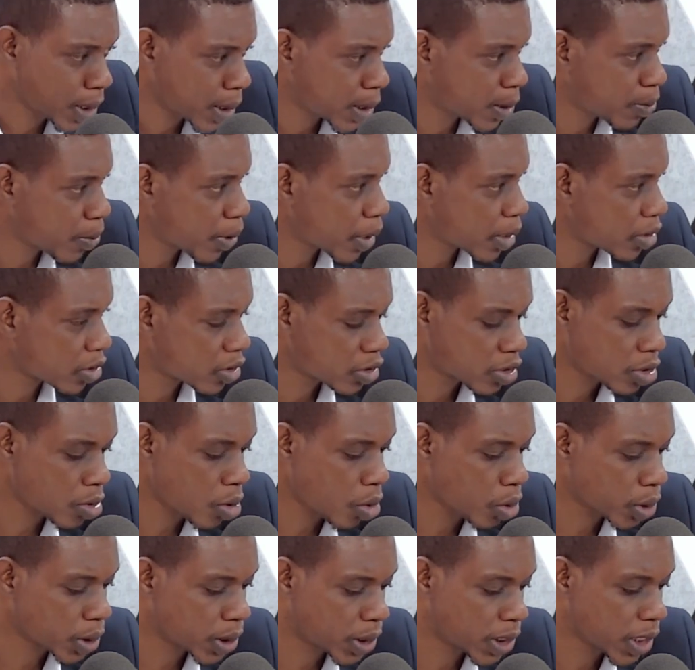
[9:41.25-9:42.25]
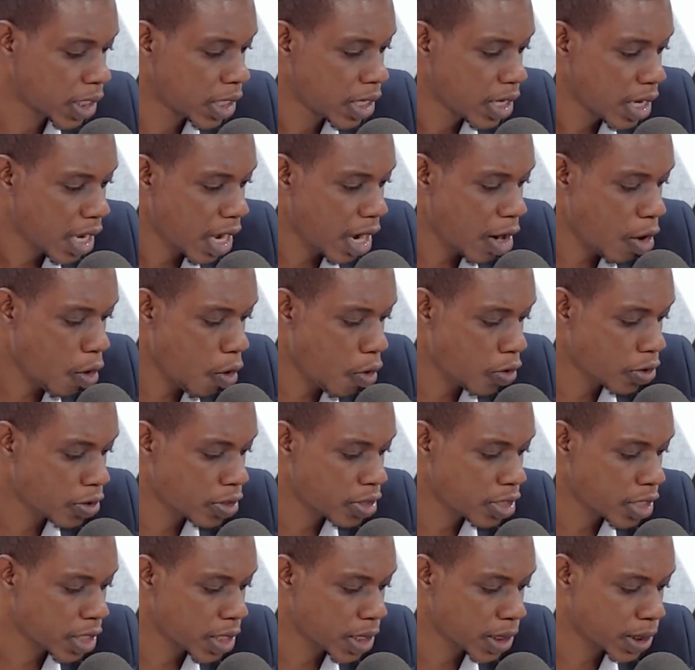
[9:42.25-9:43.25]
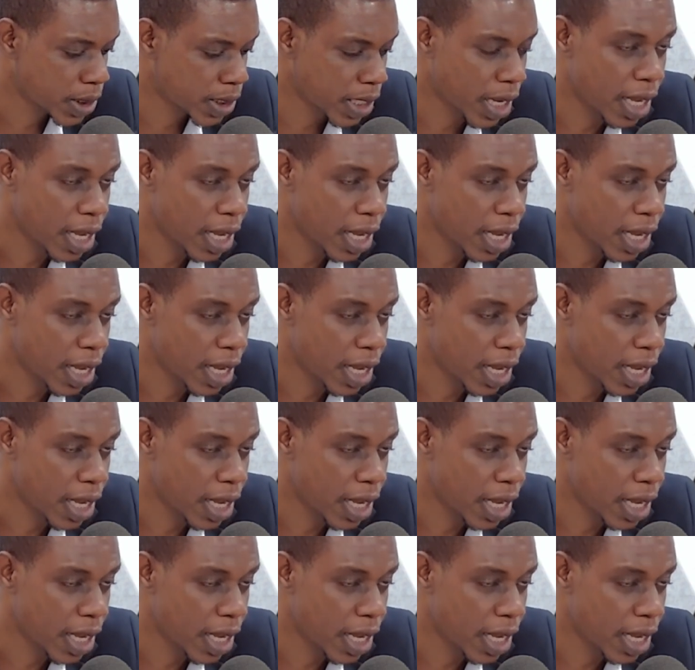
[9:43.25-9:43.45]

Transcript: Let's make his thoughts on this.